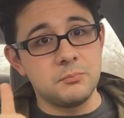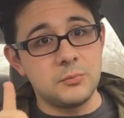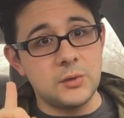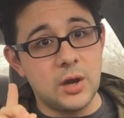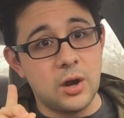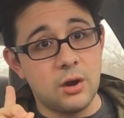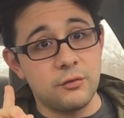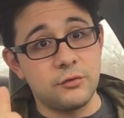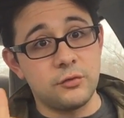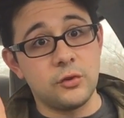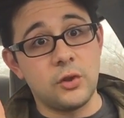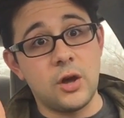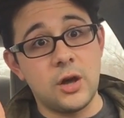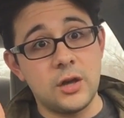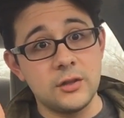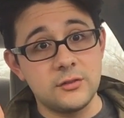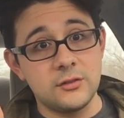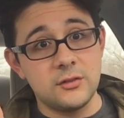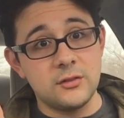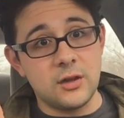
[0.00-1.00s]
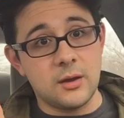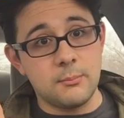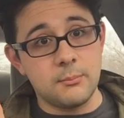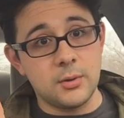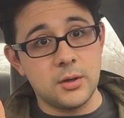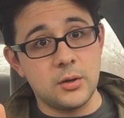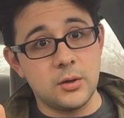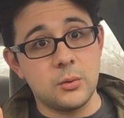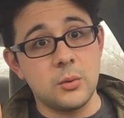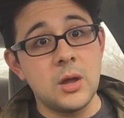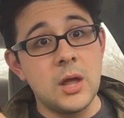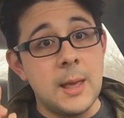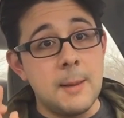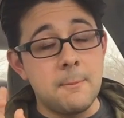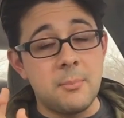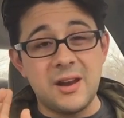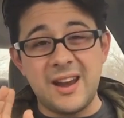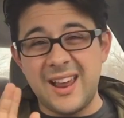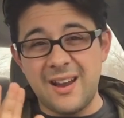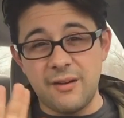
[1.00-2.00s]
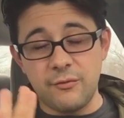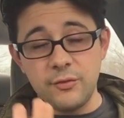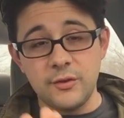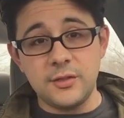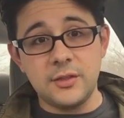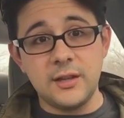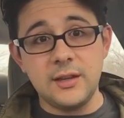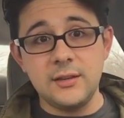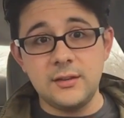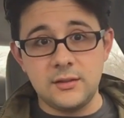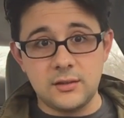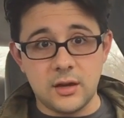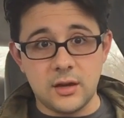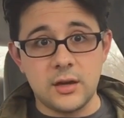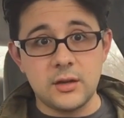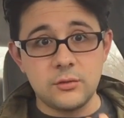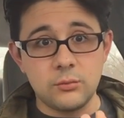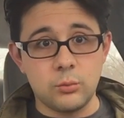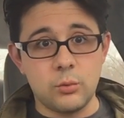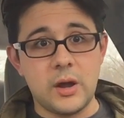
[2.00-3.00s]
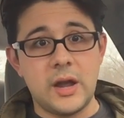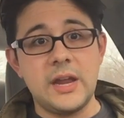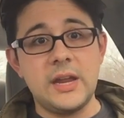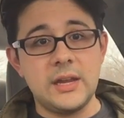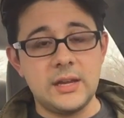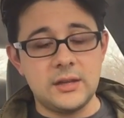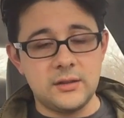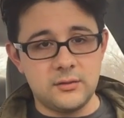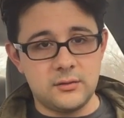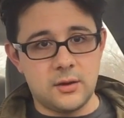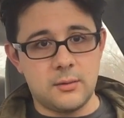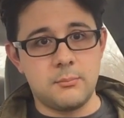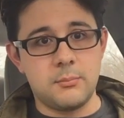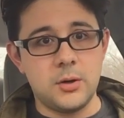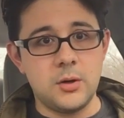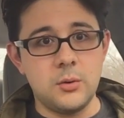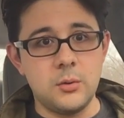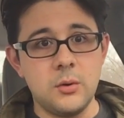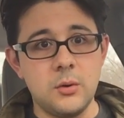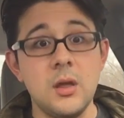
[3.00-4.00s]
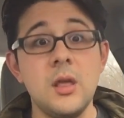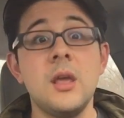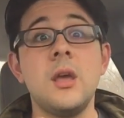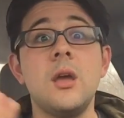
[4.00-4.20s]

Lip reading: There are flaws in Dumbo, but everything done right in Dumbo